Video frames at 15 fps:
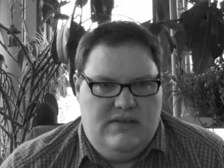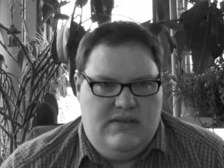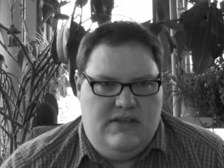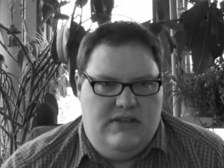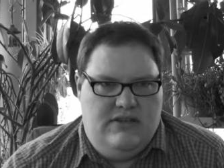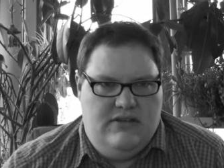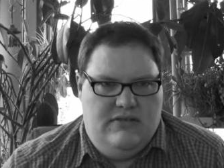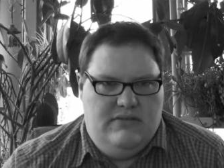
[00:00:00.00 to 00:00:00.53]

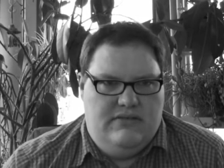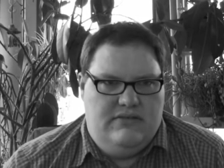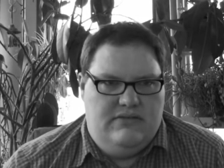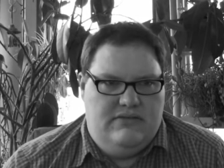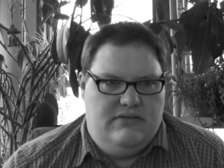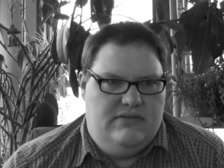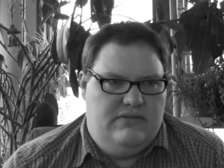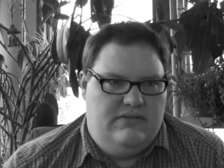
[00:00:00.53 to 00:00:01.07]
either
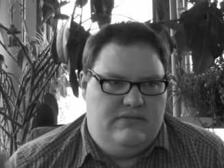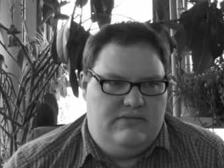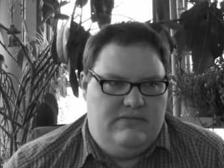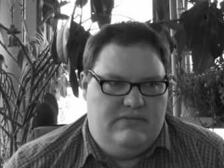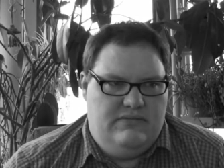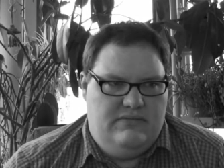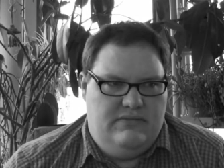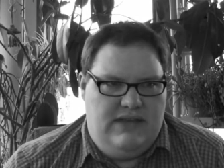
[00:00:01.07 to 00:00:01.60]

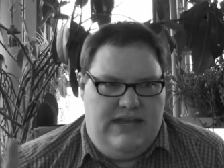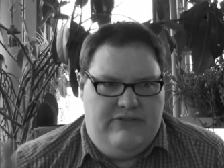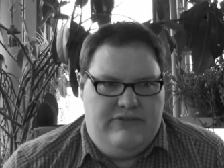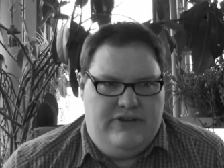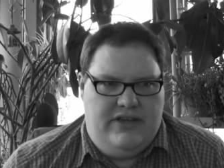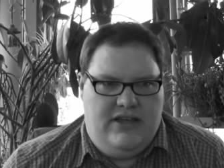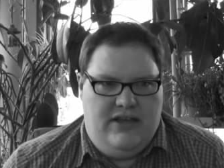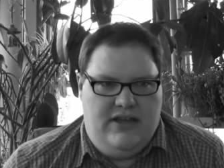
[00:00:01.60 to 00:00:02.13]

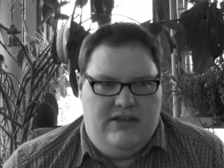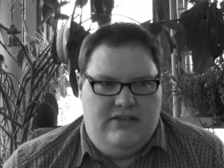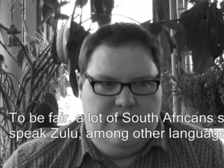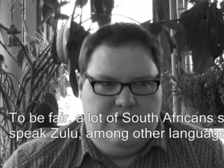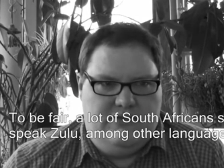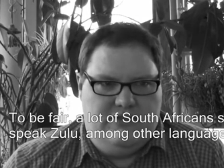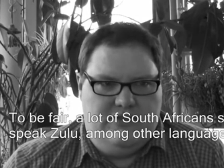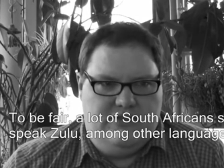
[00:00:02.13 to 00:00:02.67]

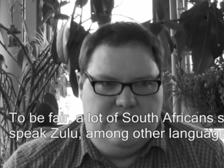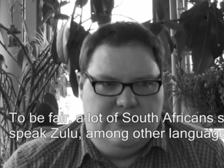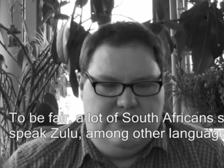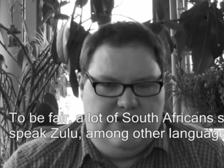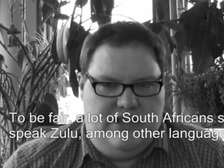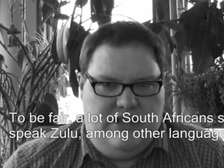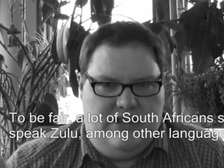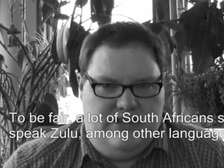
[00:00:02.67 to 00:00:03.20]
Afrikaans, which is a
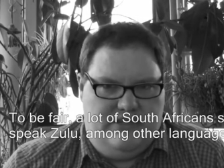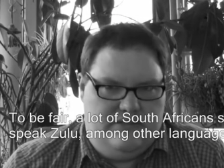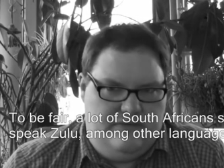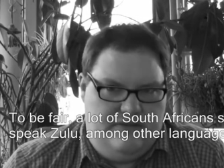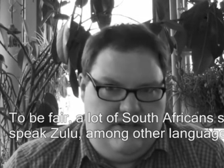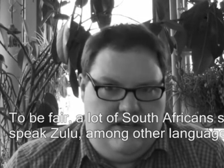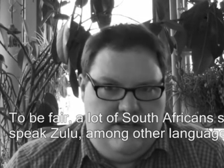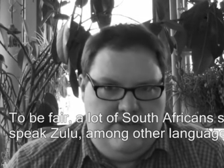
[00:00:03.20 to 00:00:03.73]
dialect
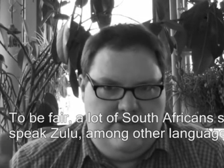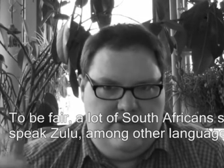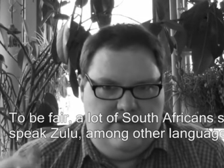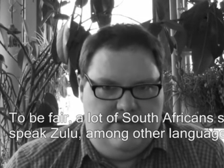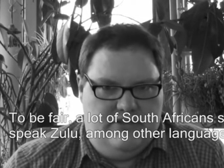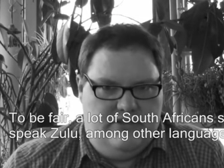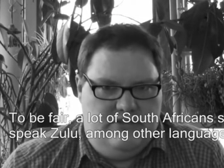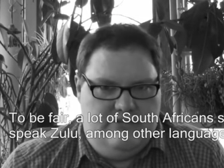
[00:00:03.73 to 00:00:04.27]
of Dutch
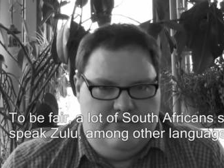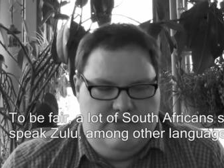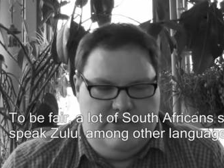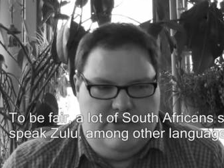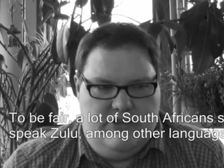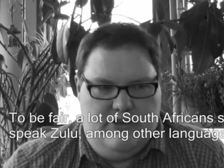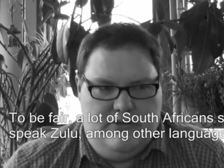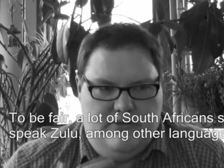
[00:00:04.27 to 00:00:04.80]
in the
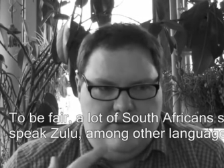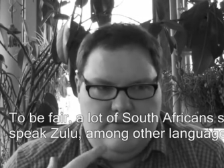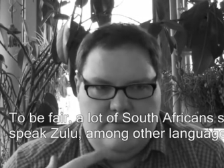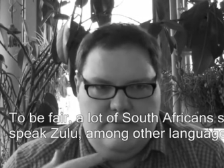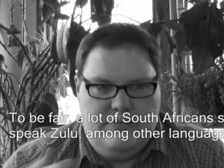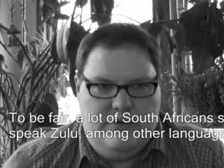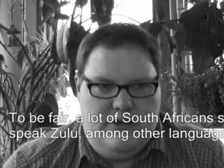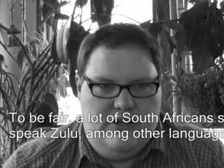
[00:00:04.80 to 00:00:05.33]
southern
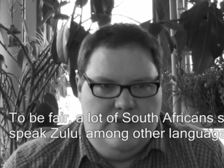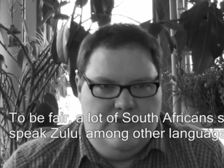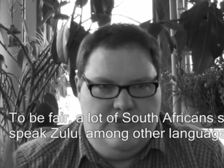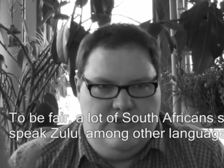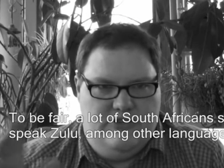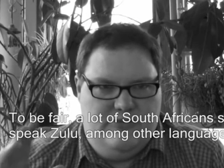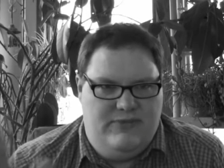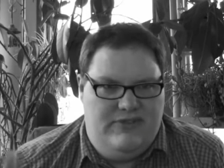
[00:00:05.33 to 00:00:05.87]
parts,
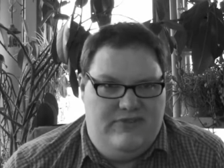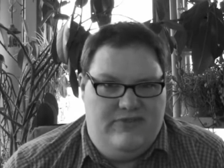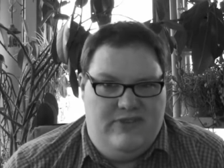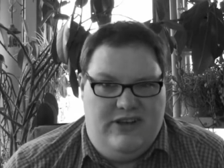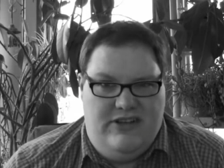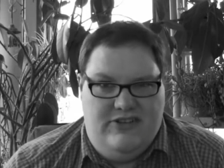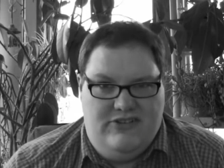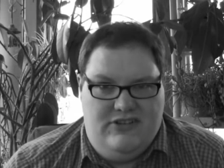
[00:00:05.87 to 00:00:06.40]
or they speak
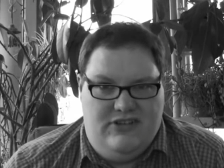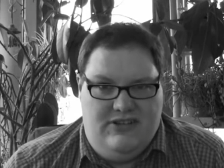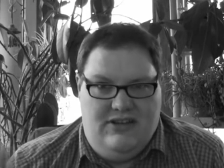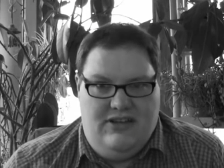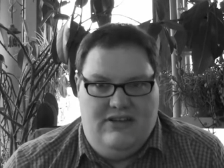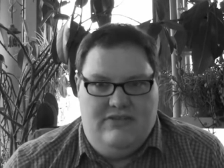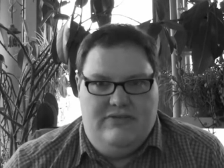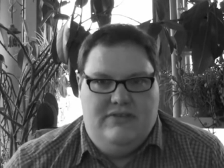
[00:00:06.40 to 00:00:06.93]
French in a
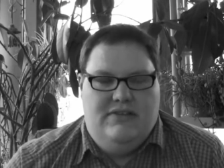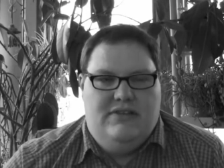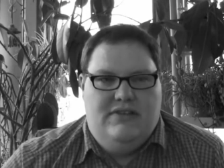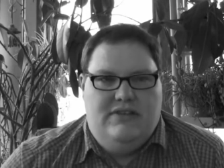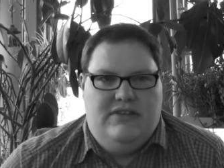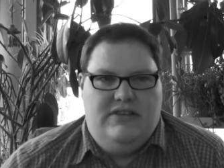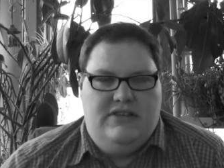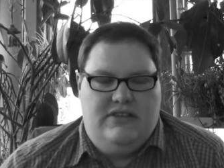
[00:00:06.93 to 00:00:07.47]
lot of
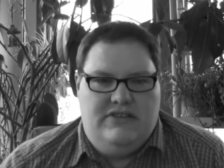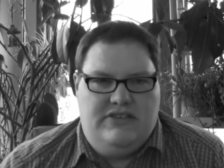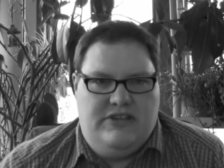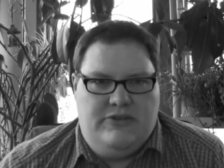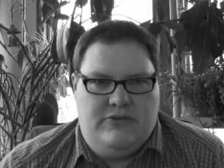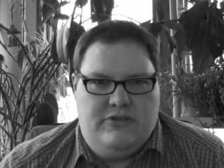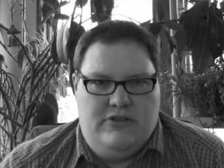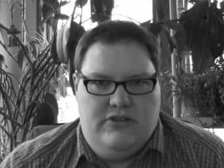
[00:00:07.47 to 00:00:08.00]

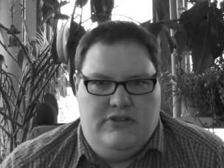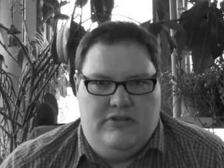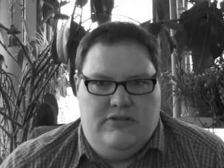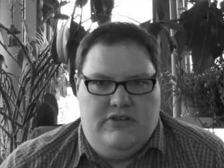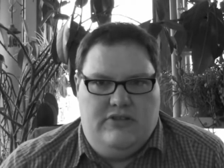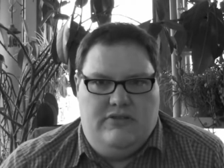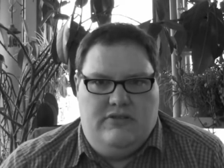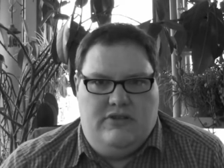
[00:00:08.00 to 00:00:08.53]
Central
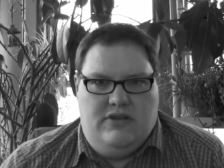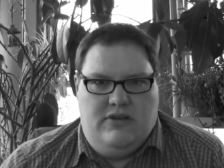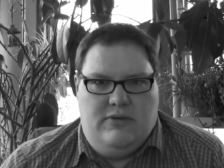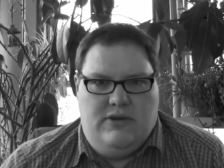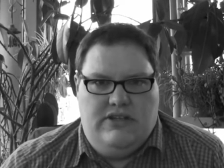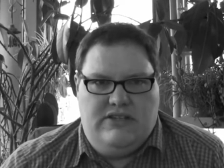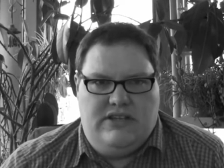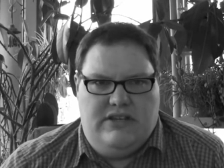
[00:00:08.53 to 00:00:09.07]
and
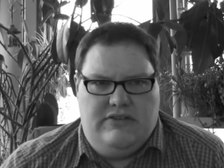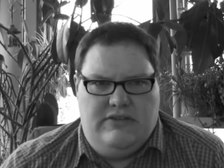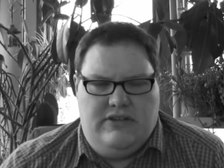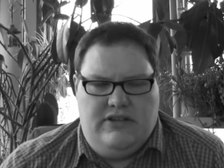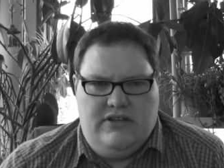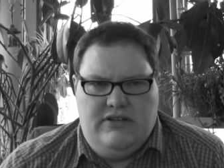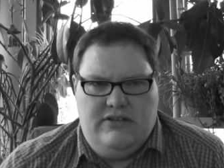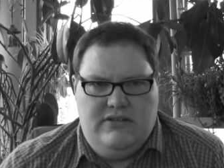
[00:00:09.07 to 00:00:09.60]
West
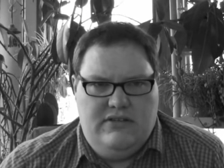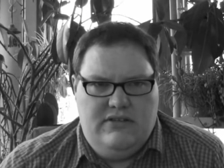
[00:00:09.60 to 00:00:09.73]
Africa.